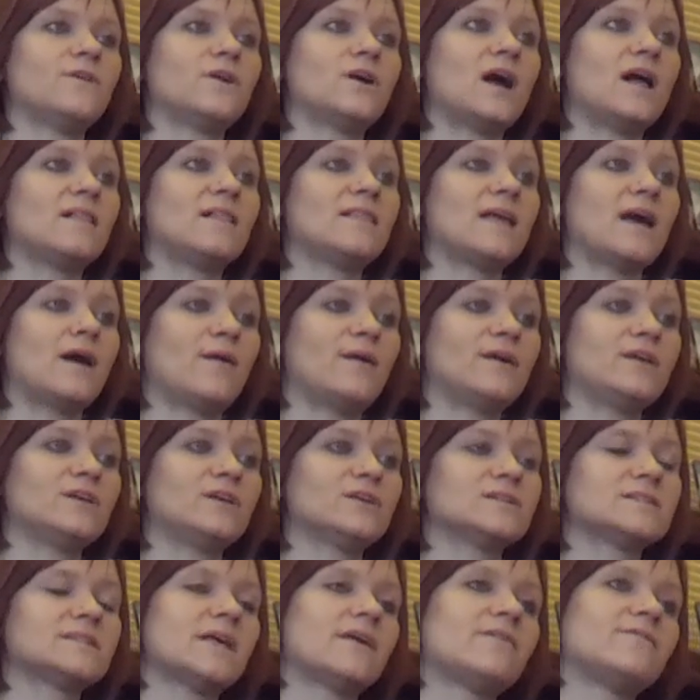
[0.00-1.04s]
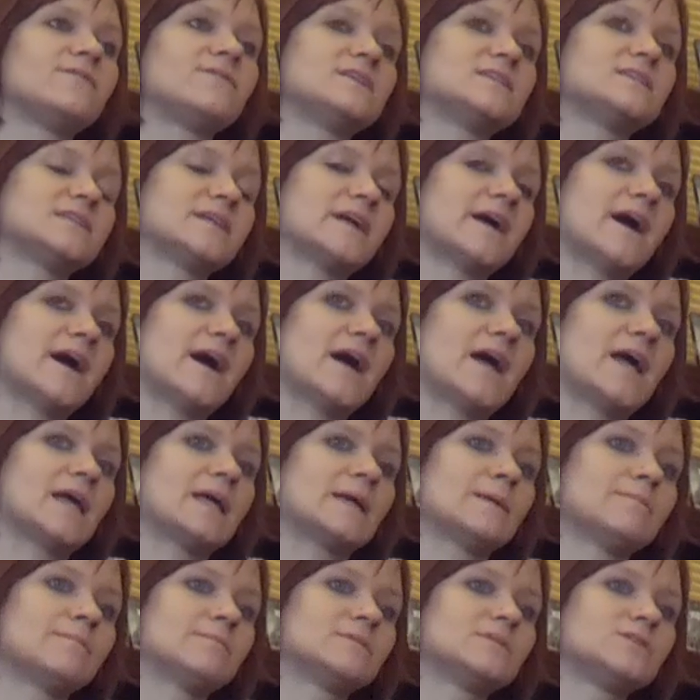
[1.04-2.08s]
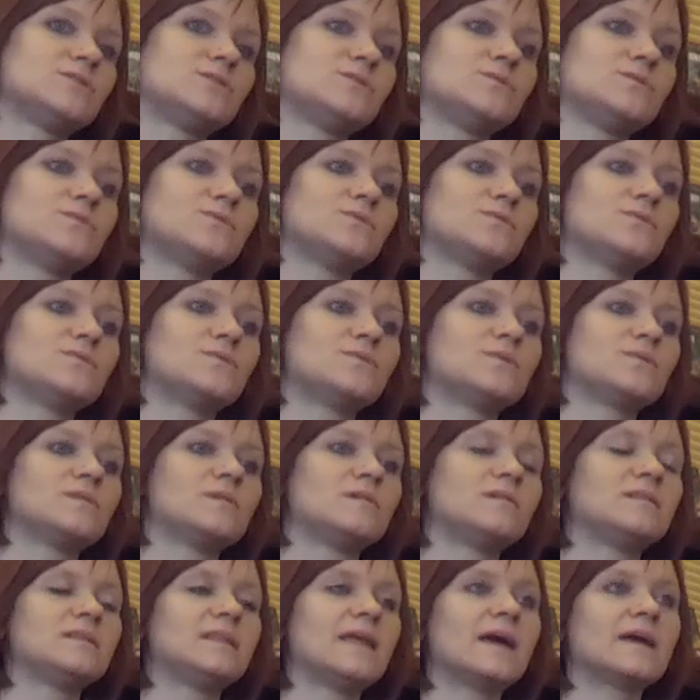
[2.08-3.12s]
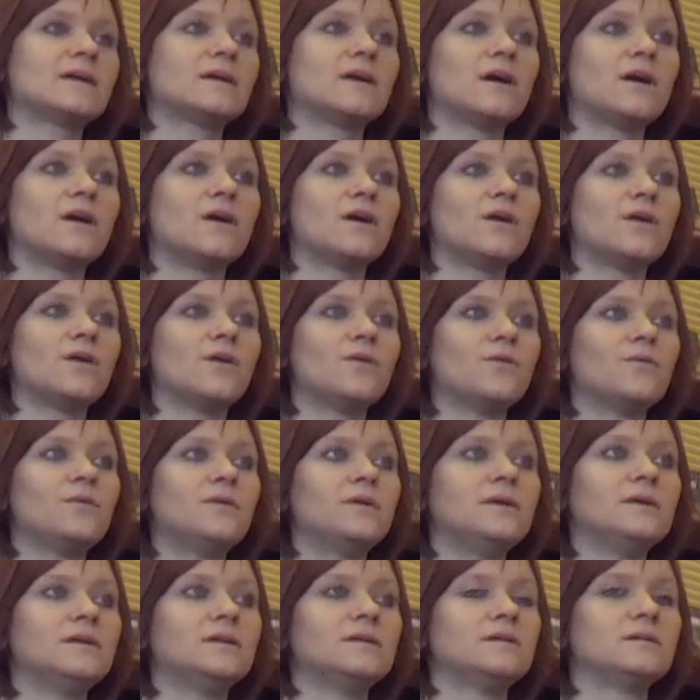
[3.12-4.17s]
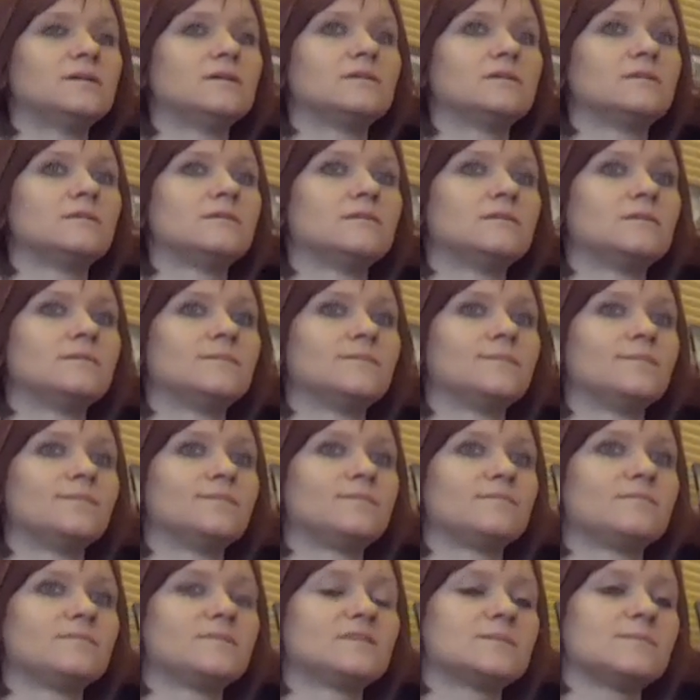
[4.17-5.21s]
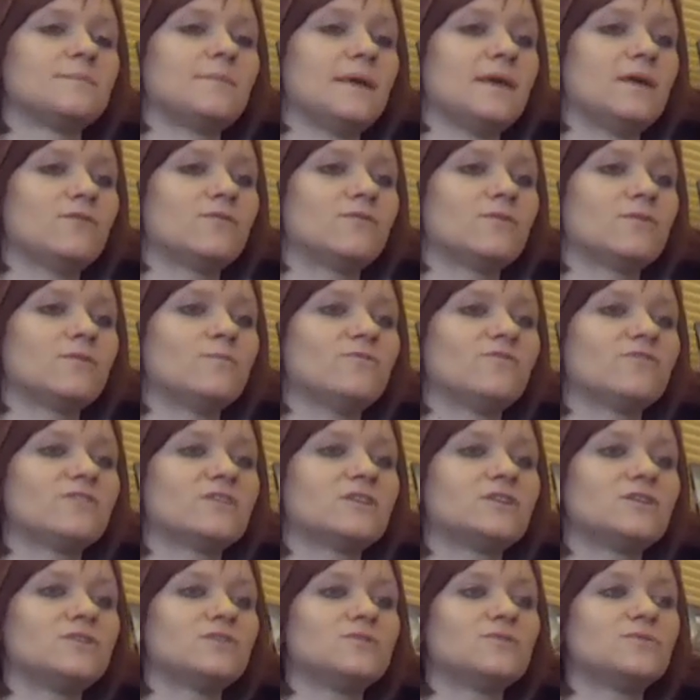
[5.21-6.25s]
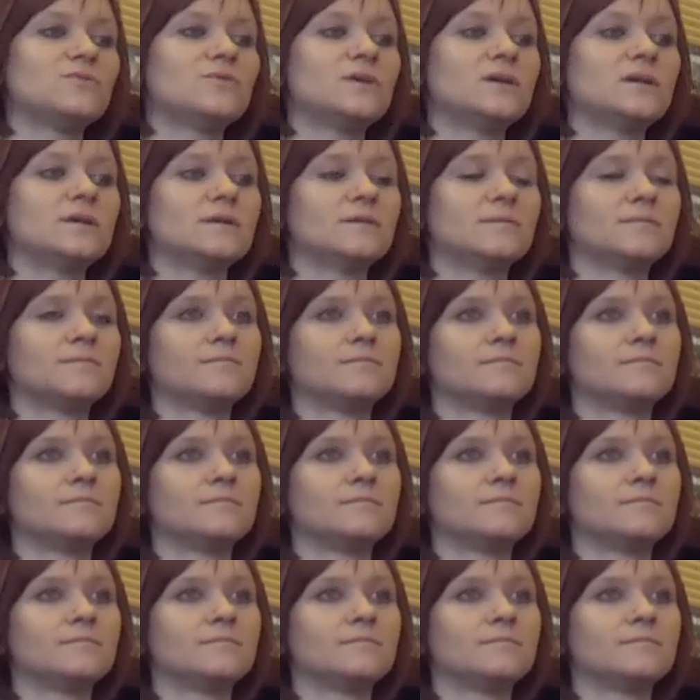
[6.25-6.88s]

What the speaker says: For allowing yourself this time to let go, make room for new,